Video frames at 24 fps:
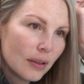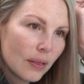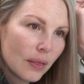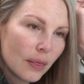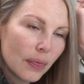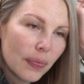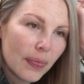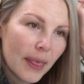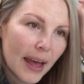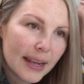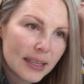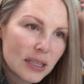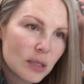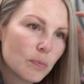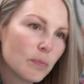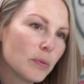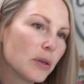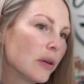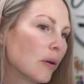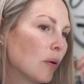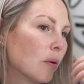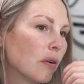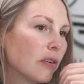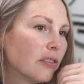That's
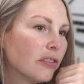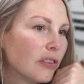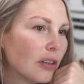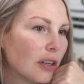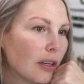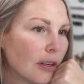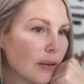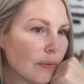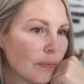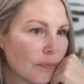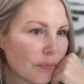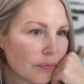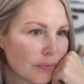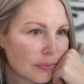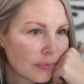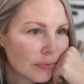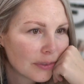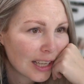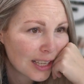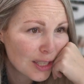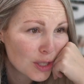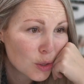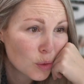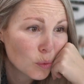beautiful.
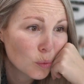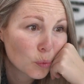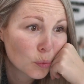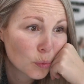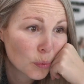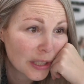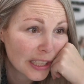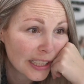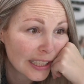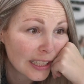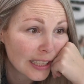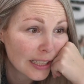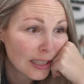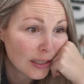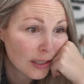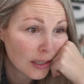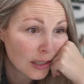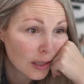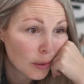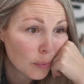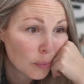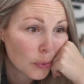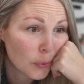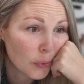That's a really
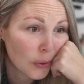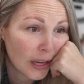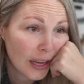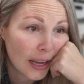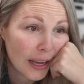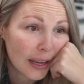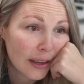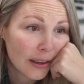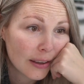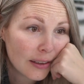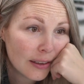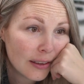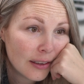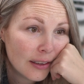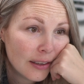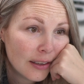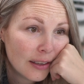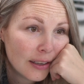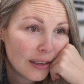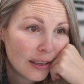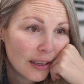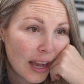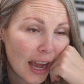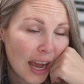good bouquet.
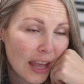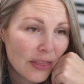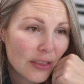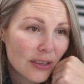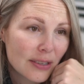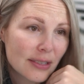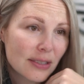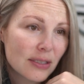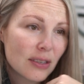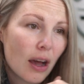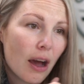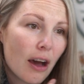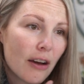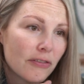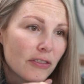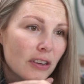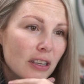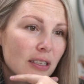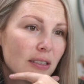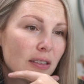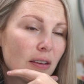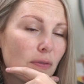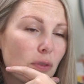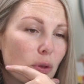And the
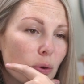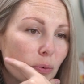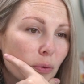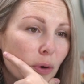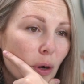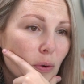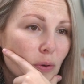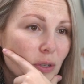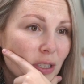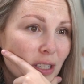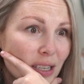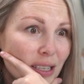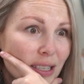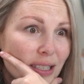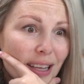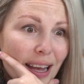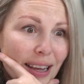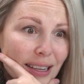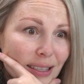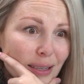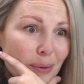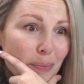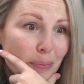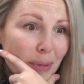softness of the roses,
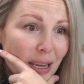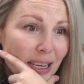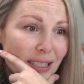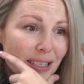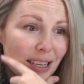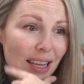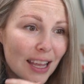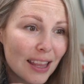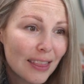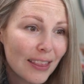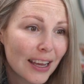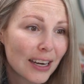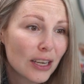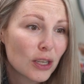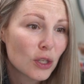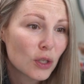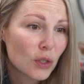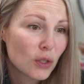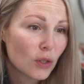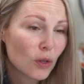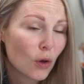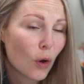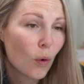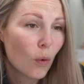that's amazing. And that is
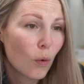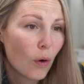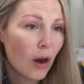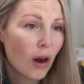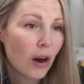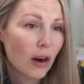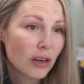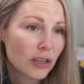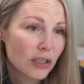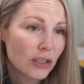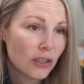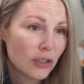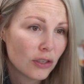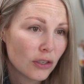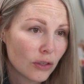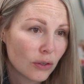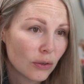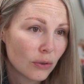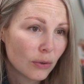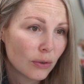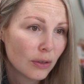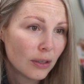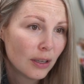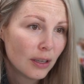so hard to
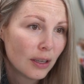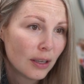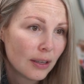do.